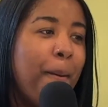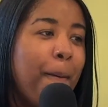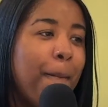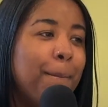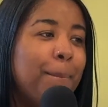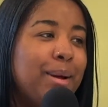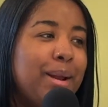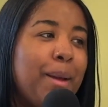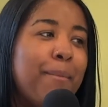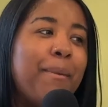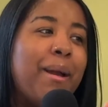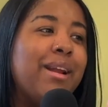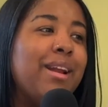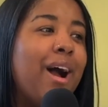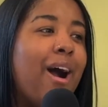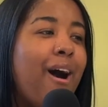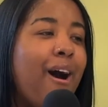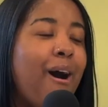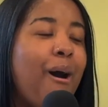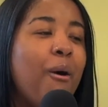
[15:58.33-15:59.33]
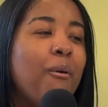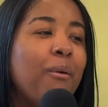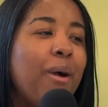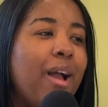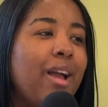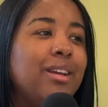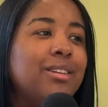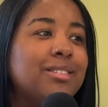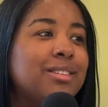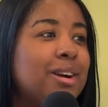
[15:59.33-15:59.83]
But it may not
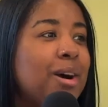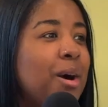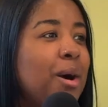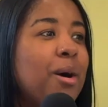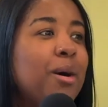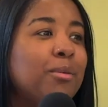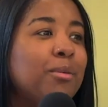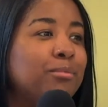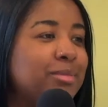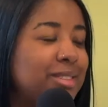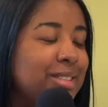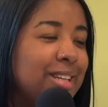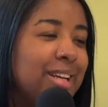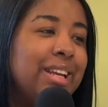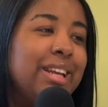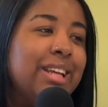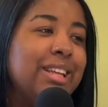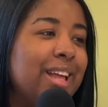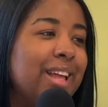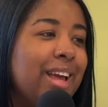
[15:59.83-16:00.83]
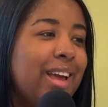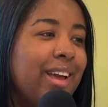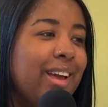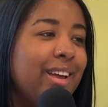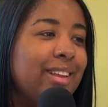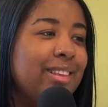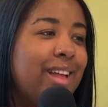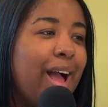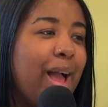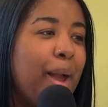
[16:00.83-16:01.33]
always come to
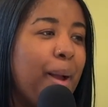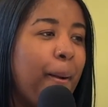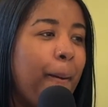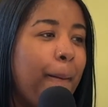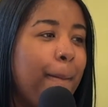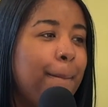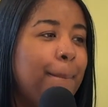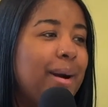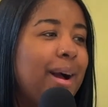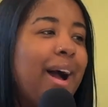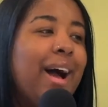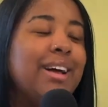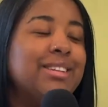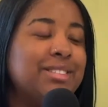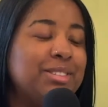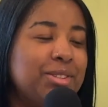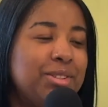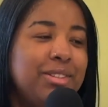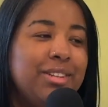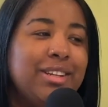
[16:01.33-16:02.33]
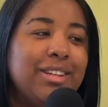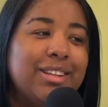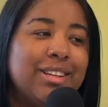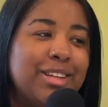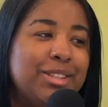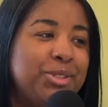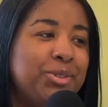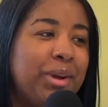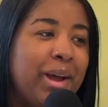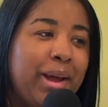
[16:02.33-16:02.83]
anything. Like, but I still need to
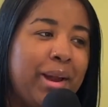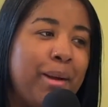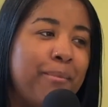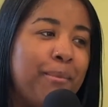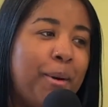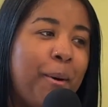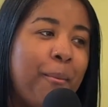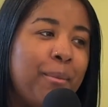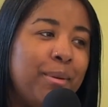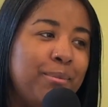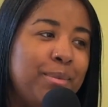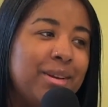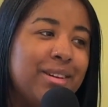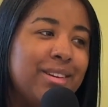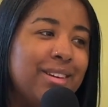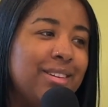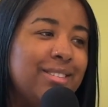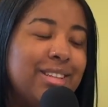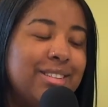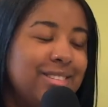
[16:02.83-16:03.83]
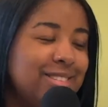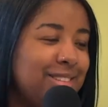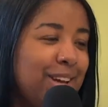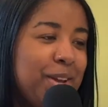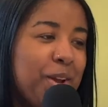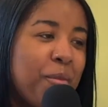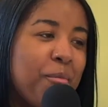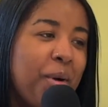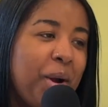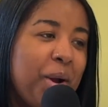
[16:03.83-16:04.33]
let you have that moment because that's just how
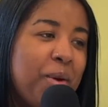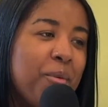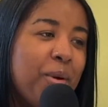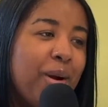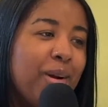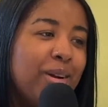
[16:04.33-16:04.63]
your brain works.